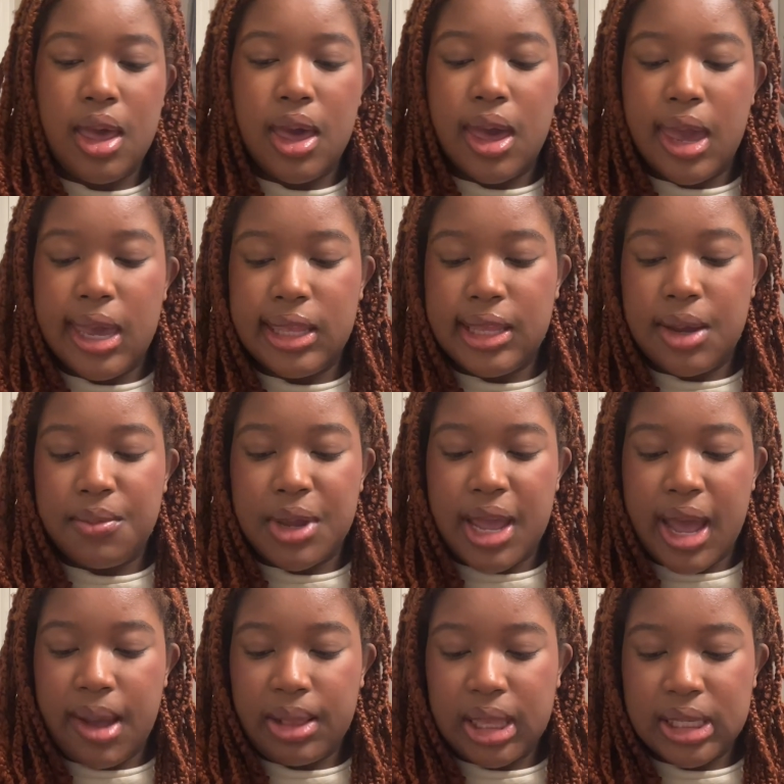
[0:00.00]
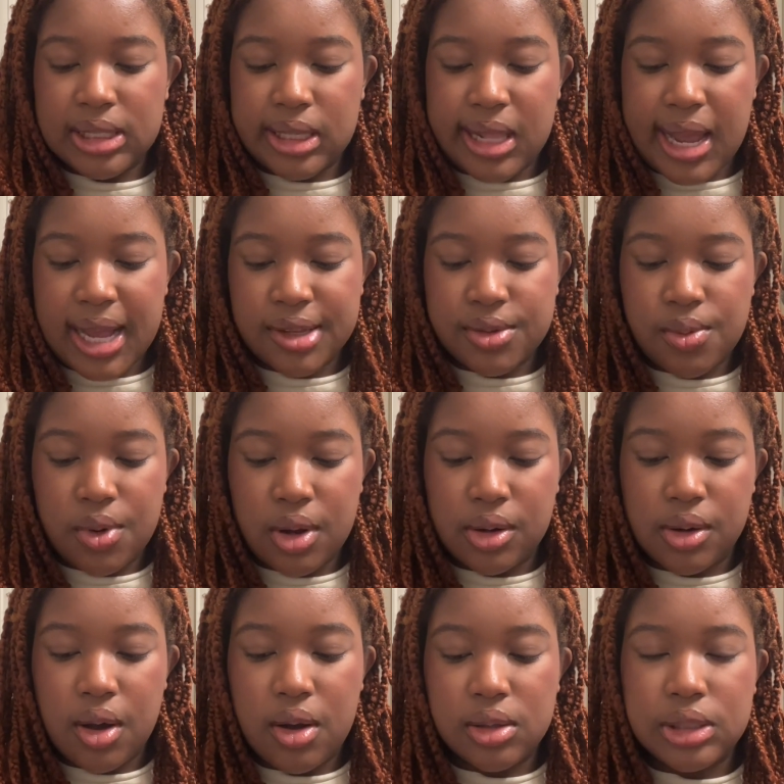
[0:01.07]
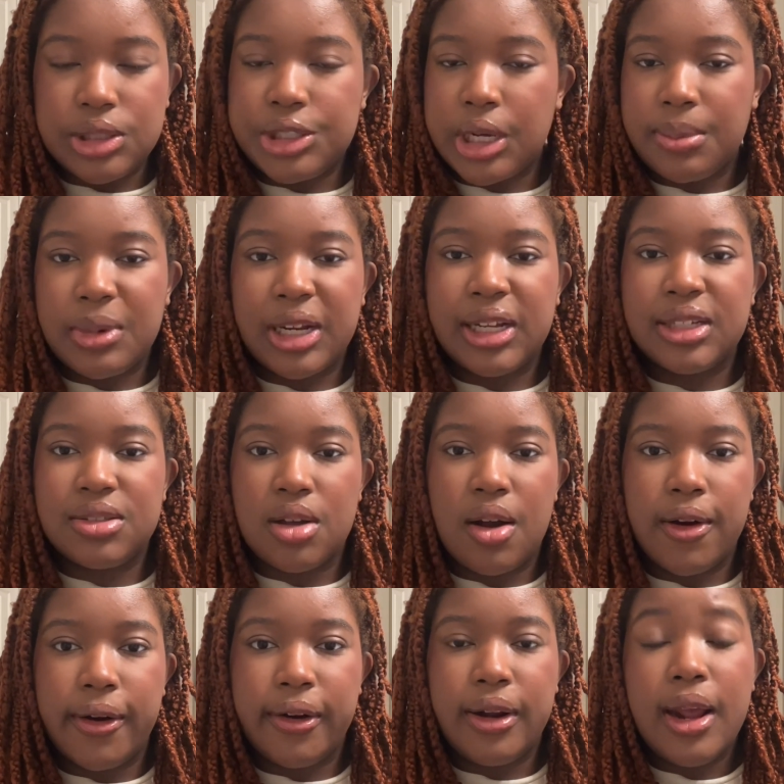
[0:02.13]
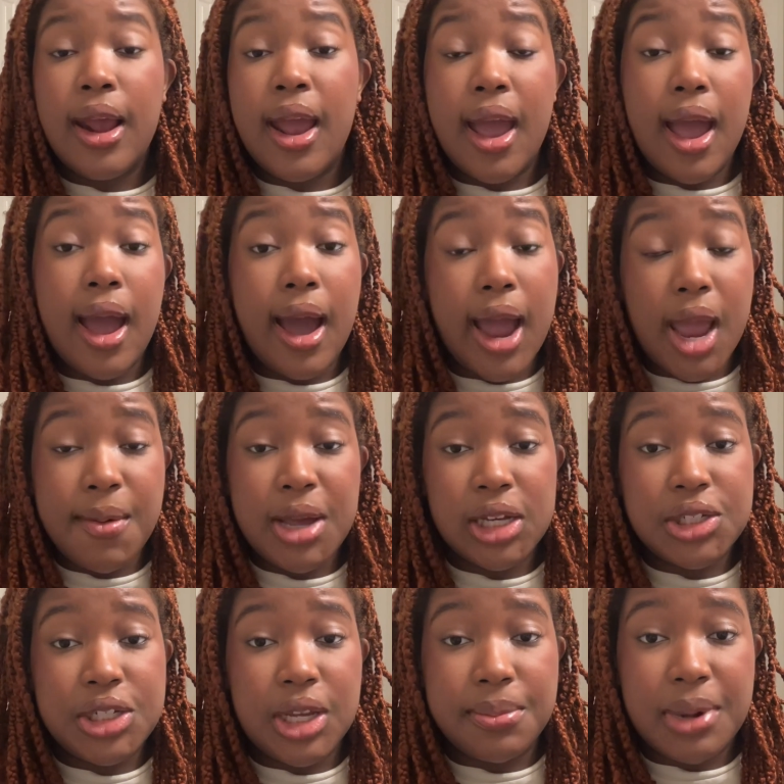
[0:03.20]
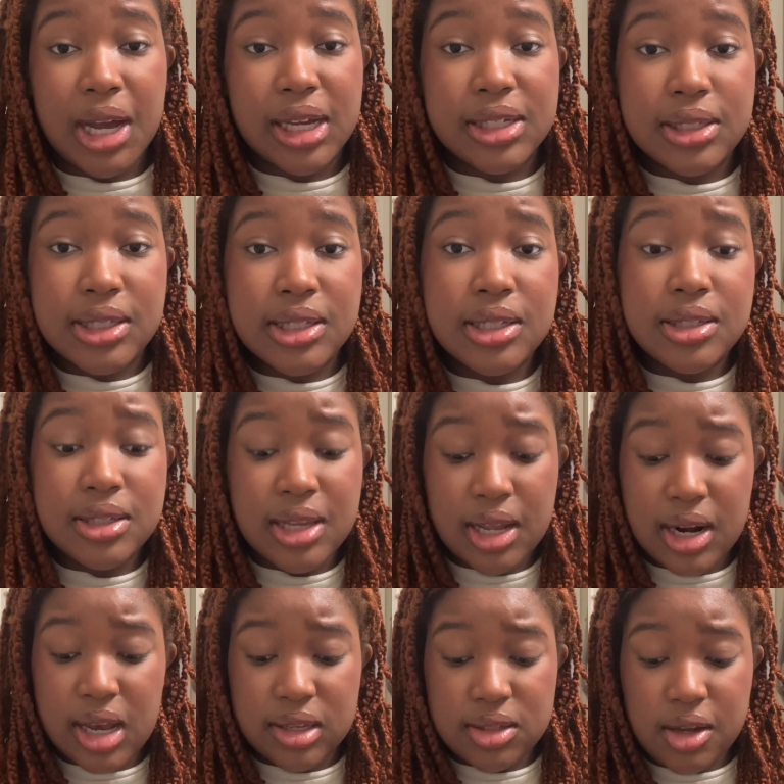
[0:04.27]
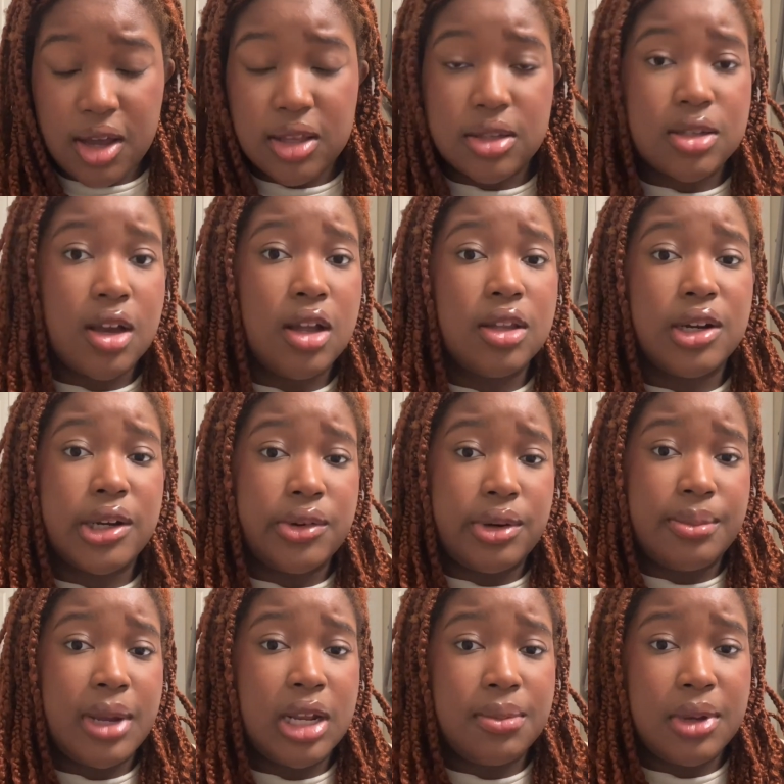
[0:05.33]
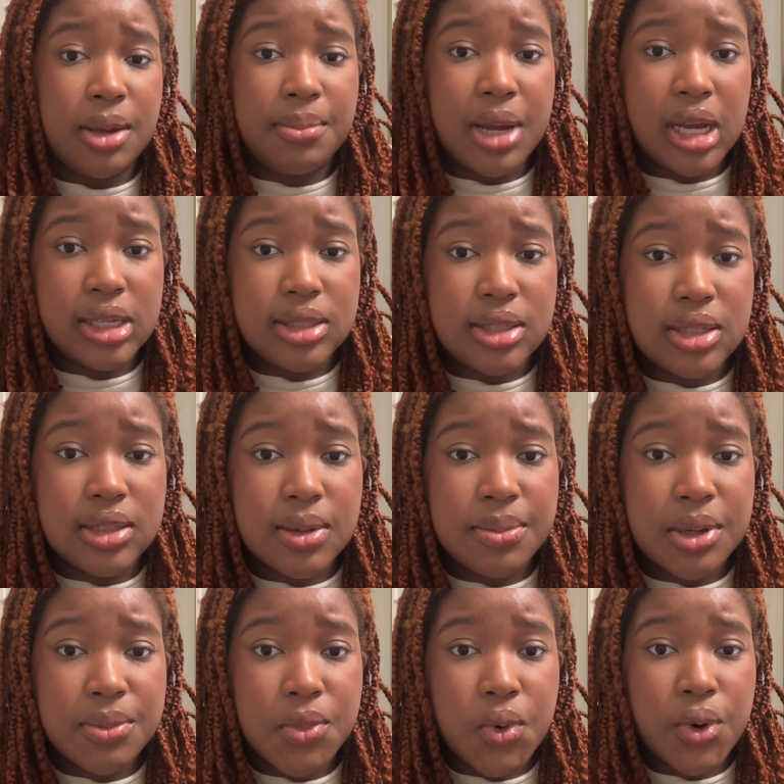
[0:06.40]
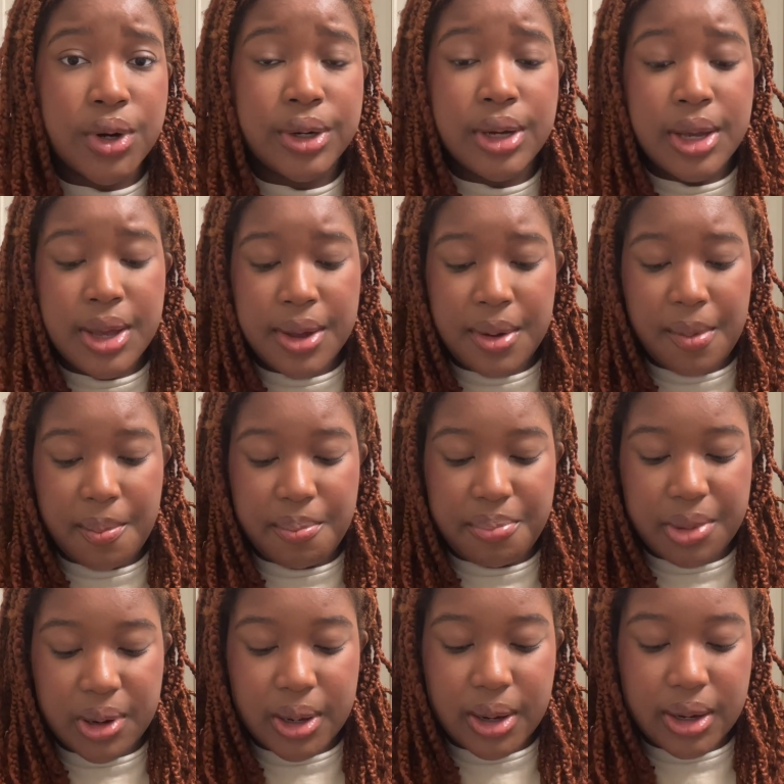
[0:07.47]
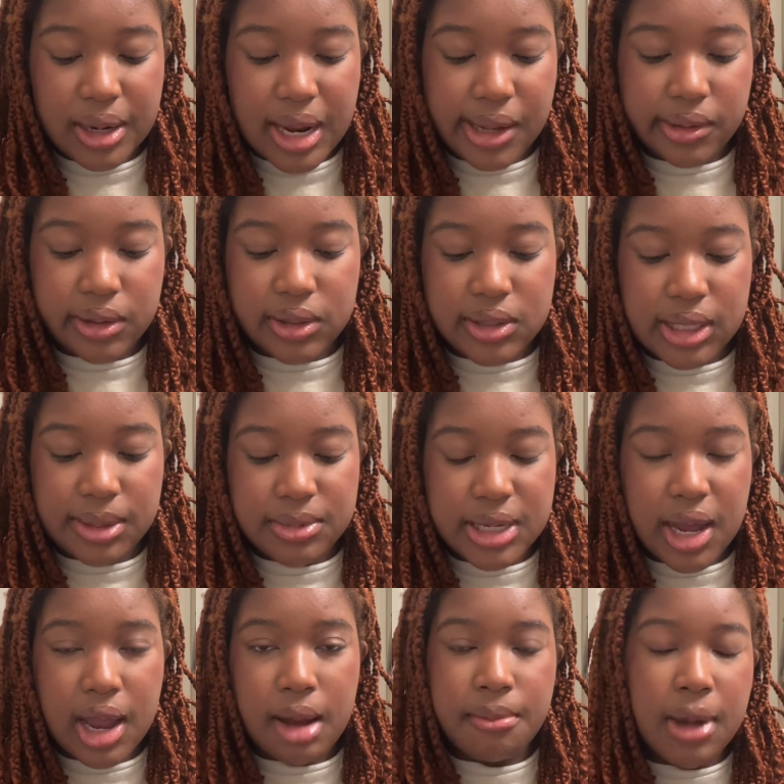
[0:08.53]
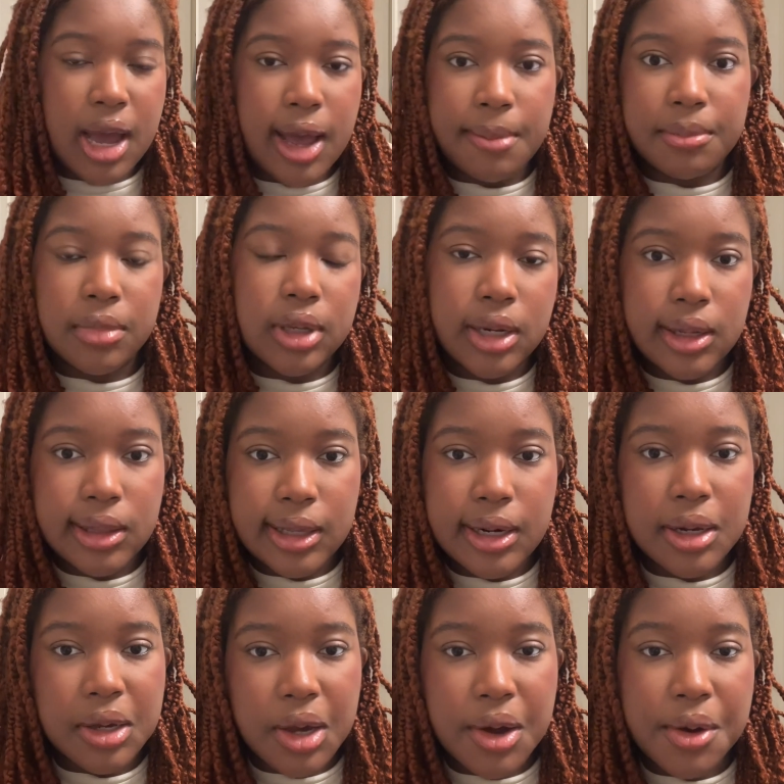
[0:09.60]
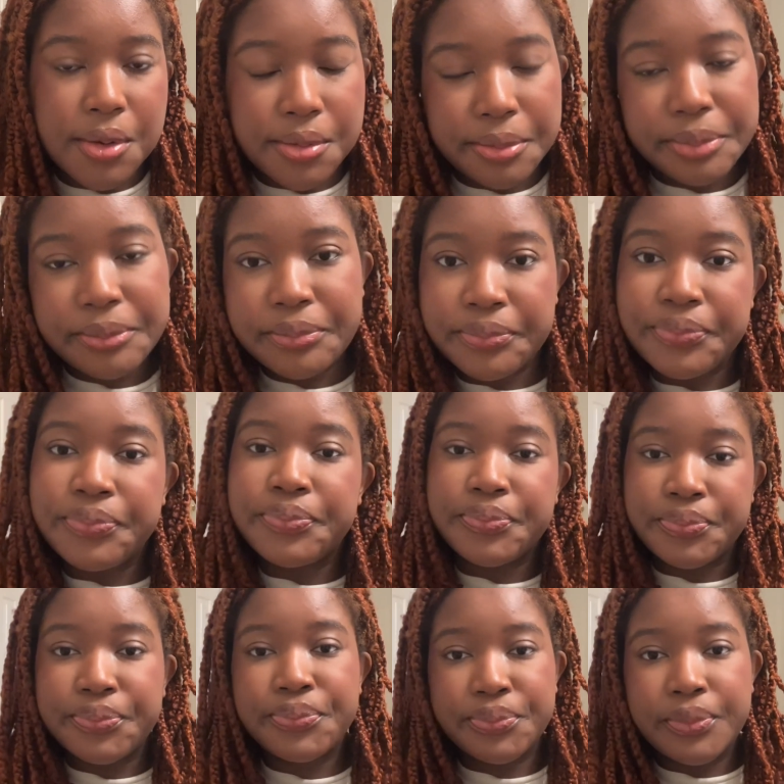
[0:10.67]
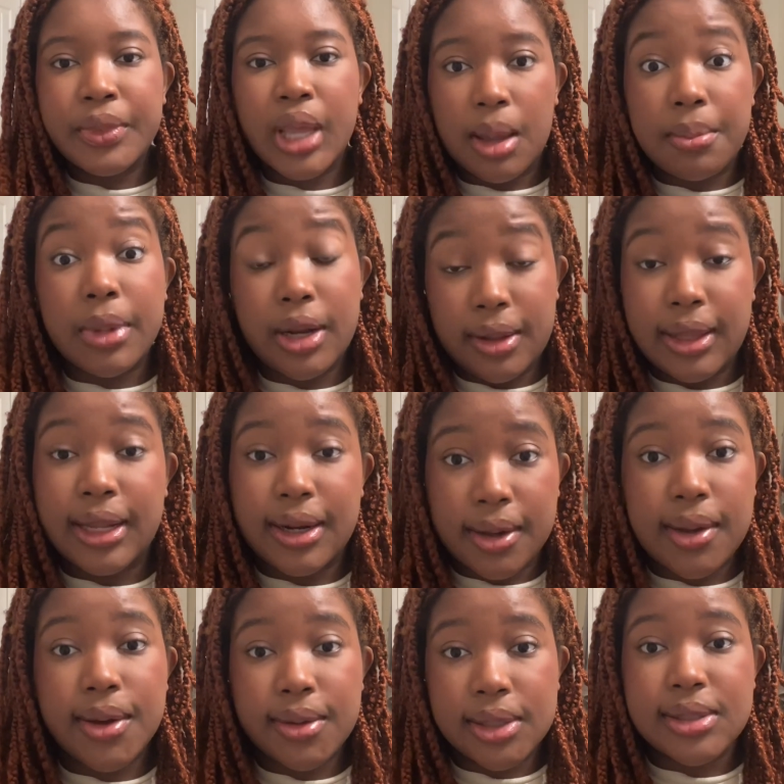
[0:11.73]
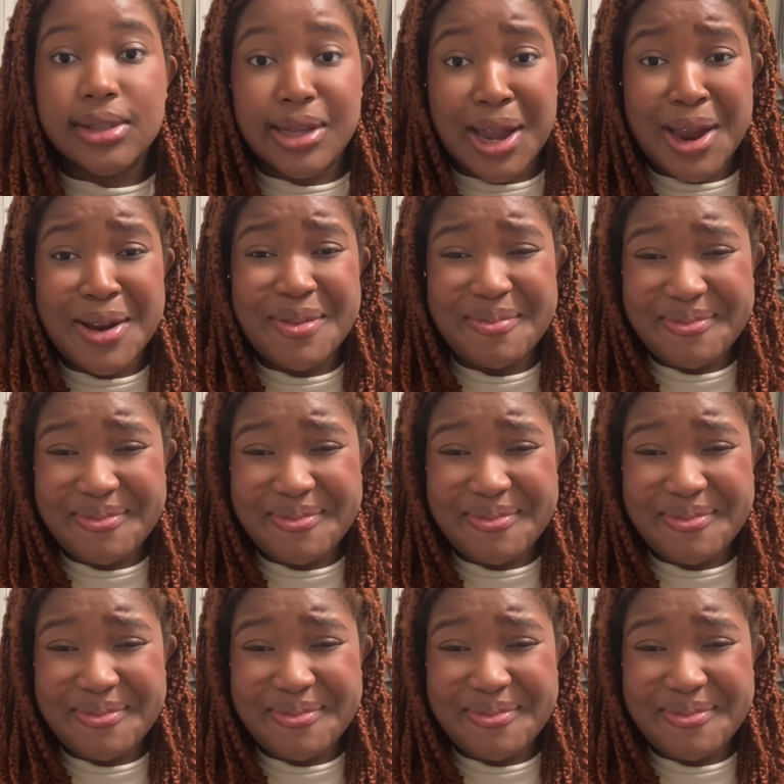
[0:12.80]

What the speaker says: And then we have this last one called Gemini's Heart. I'm actually a Pisces and I saw this color and it reminded me of Pisces a bit more, but at the same time, I'm gonna let it go. I'm gonna let it go this time.